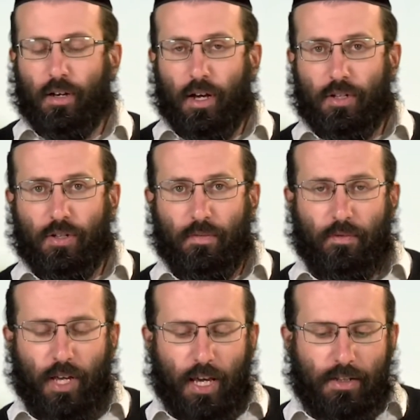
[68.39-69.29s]
I shouldn't
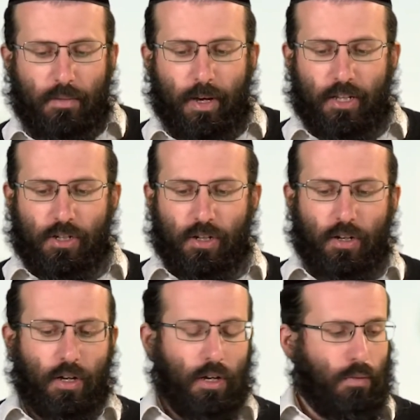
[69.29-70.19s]
forget to
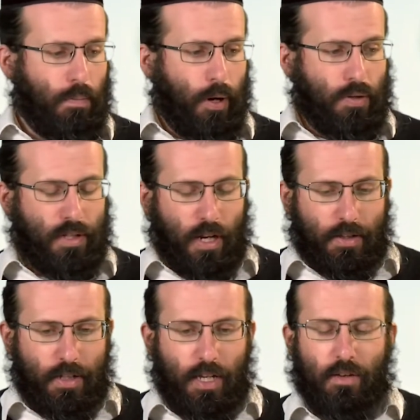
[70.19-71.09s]
mention, we posted
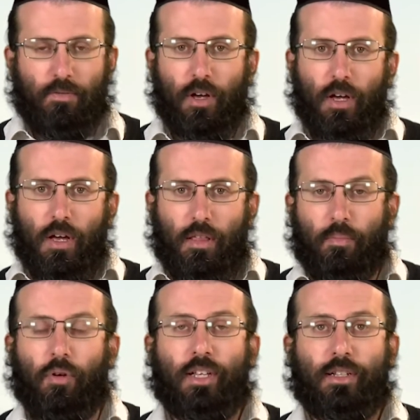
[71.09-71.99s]
underneath, the
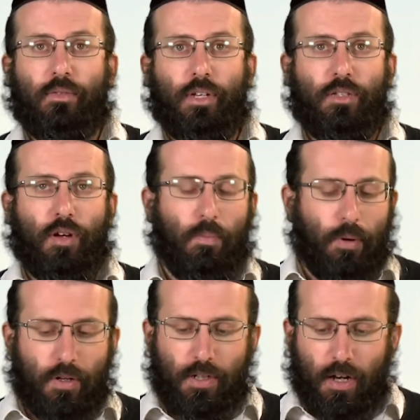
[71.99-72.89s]
Breslov Israel
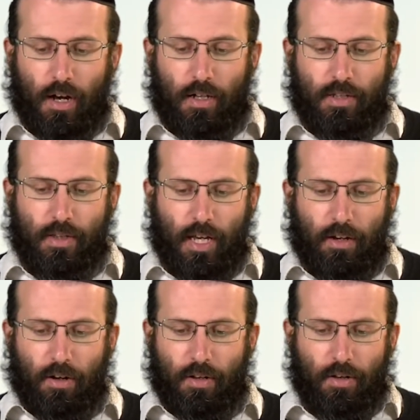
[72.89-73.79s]
podcast, thank
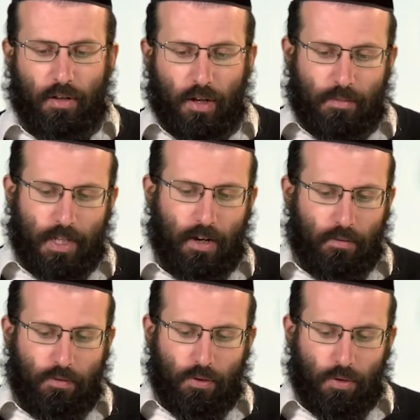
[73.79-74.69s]
God, comes out
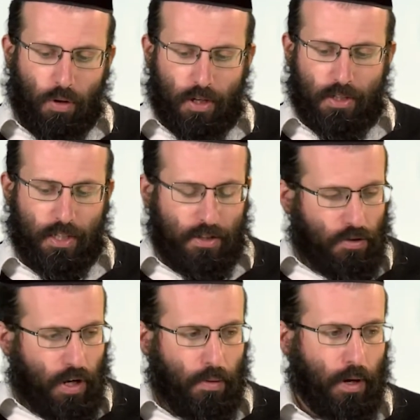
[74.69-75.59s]
full quality
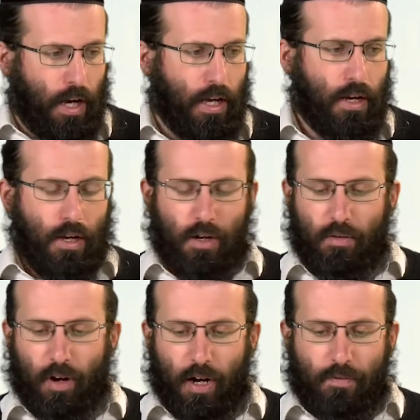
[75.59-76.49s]
straight away,
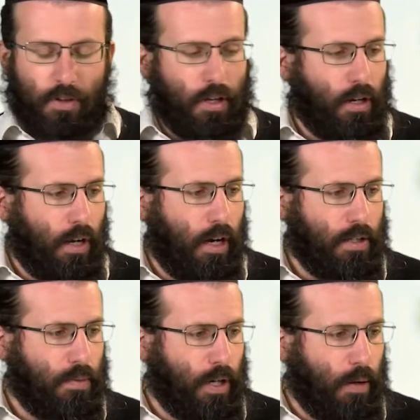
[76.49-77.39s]
right after the
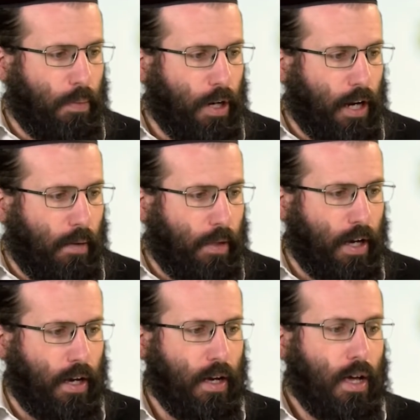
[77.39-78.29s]
class. We go put it up
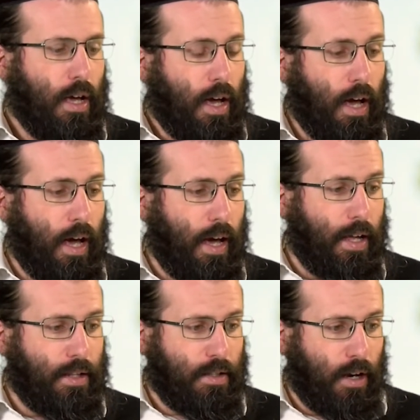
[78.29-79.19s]
there,
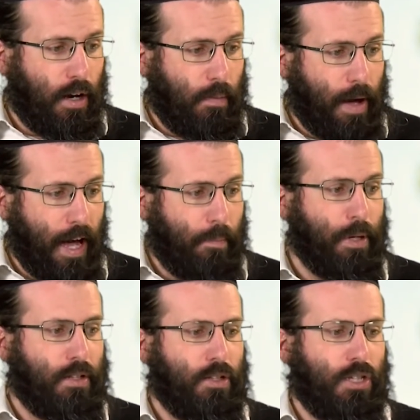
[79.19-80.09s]
and I'm happy
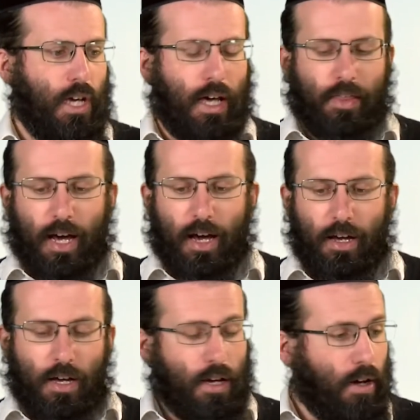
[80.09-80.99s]
to share that
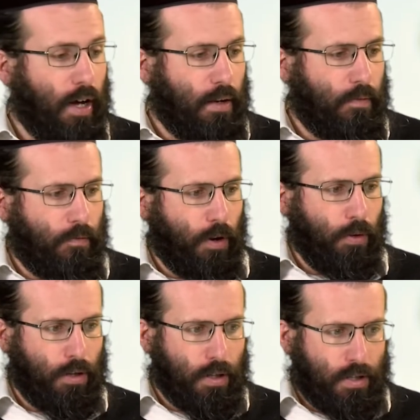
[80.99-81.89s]
kind of
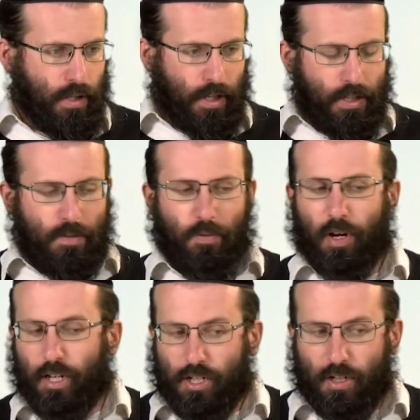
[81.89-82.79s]
focus and
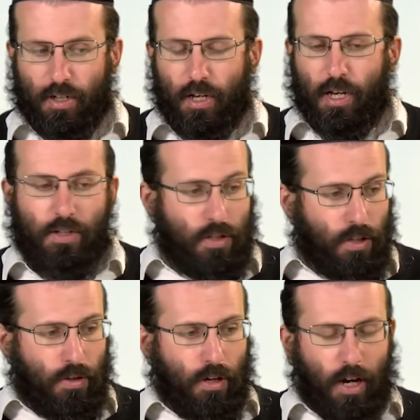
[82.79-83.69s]
inspiration to
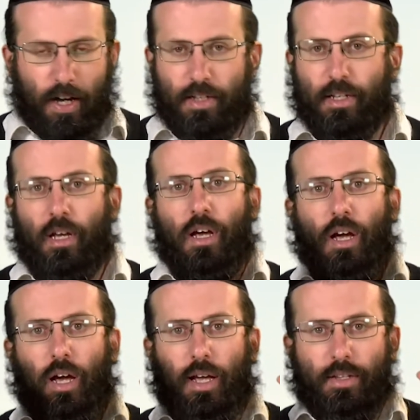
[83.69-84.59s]
you guys
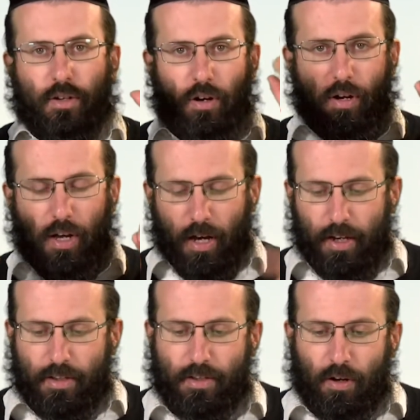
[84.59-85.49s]
and
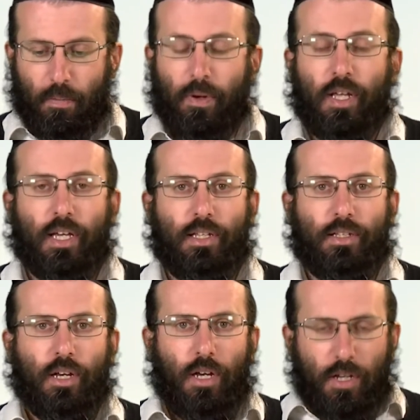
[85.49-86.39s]
online. So please
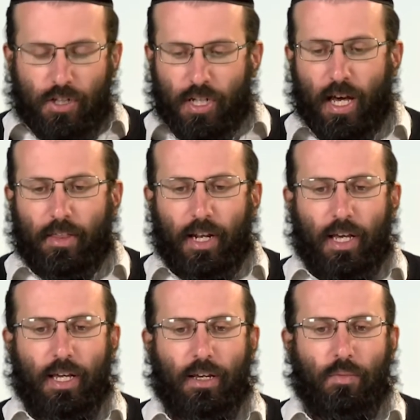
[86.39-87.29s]
share the
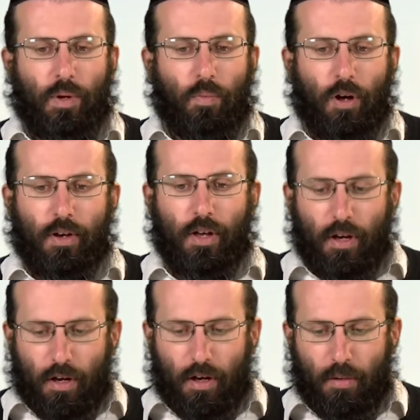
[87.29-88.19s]
link. We want
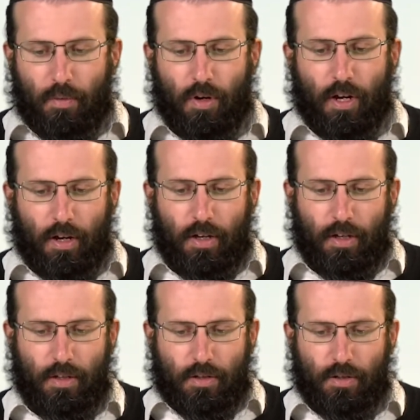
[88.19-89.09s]
Emuna
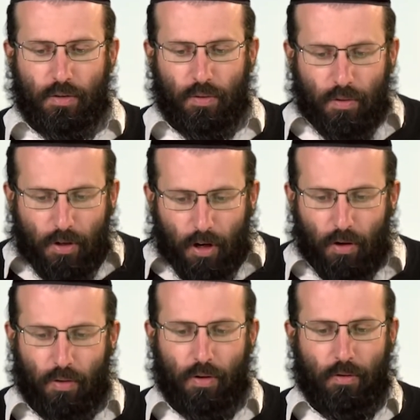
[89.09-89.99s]
to
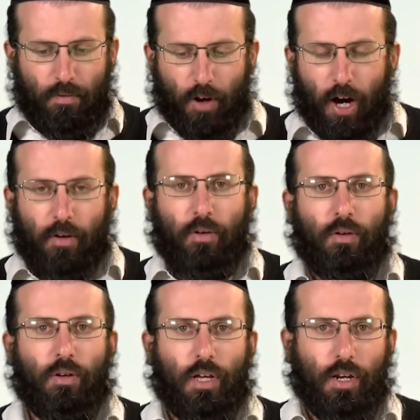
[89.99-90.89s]
go
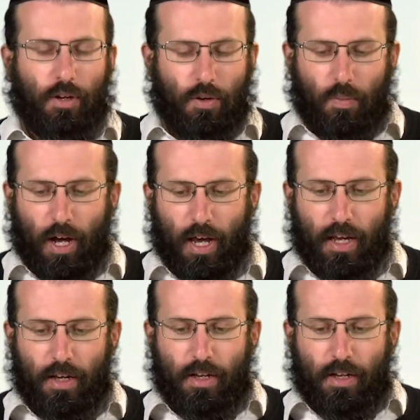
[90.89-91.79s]
viral in a good way
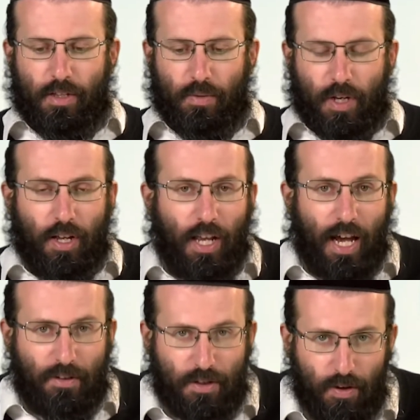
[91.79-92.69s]
so we can
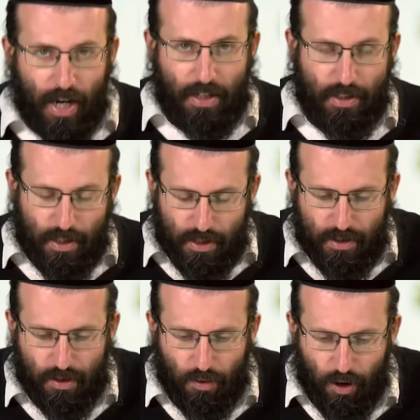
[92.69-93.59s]
counteract
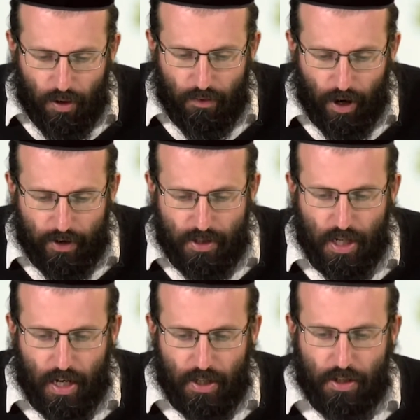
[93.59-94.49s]
this coronavirus
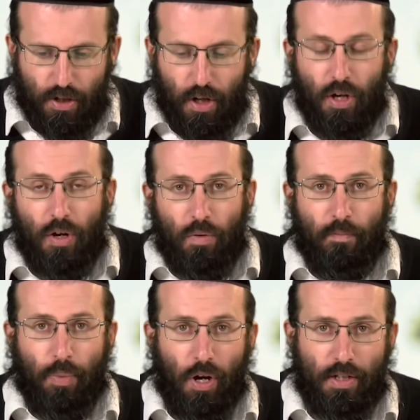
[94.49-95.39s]
challenge
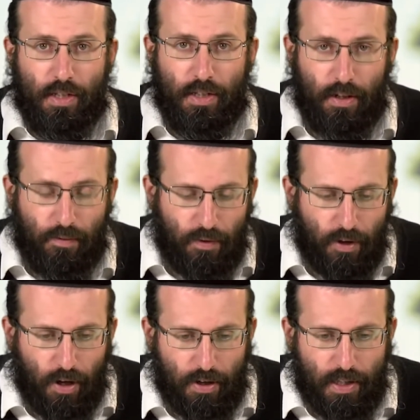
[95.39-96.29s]
with positive
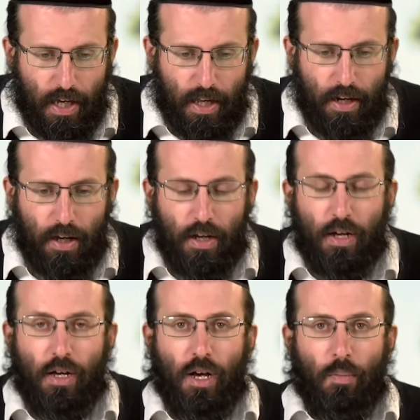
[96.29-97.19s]
content,
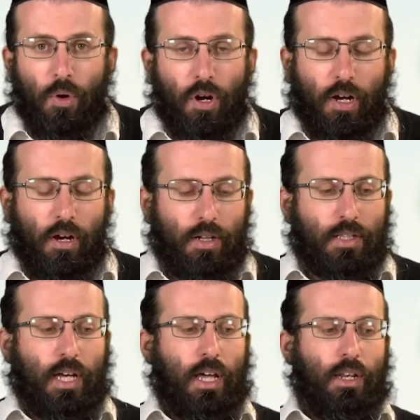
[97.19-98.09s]
Emuna
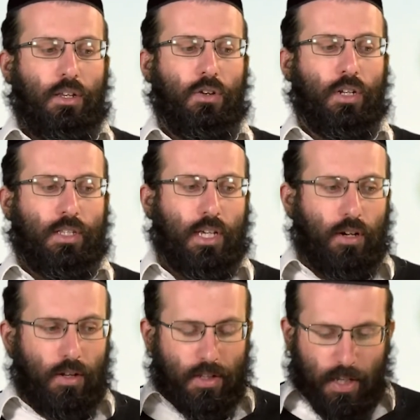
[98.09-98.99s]
content, unity
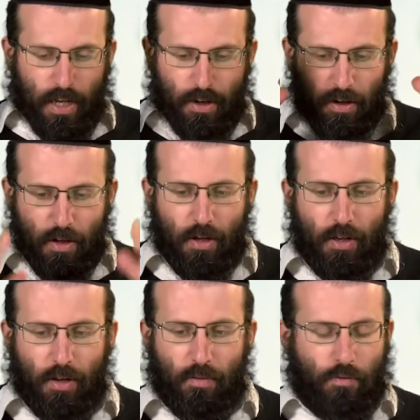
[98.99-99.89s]
content
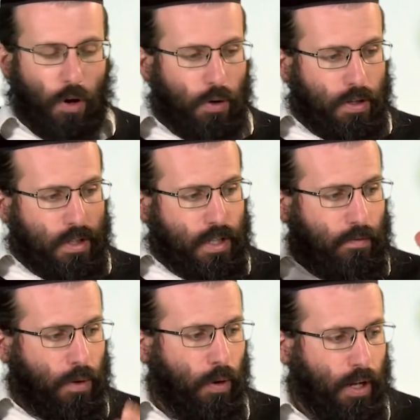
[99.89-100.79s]
that focuses
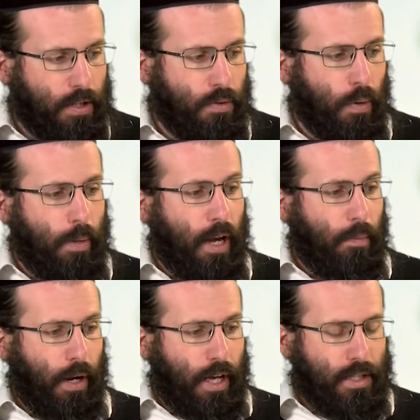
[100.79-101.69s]
everyone to a better
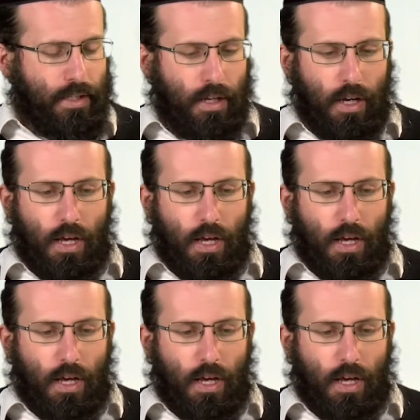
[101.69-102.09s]
place.